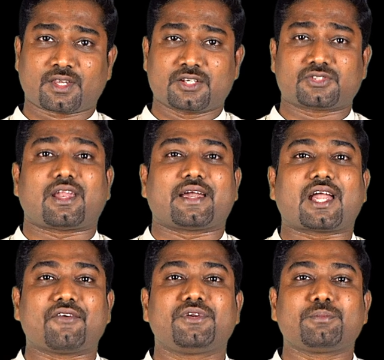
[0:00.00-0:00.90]
So like
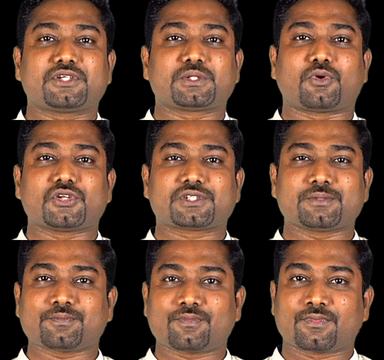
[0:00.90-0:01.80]
every
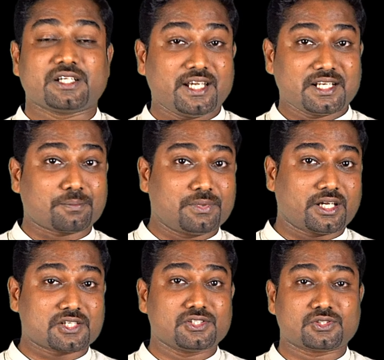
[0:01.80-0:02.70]
metabolism, DNA replication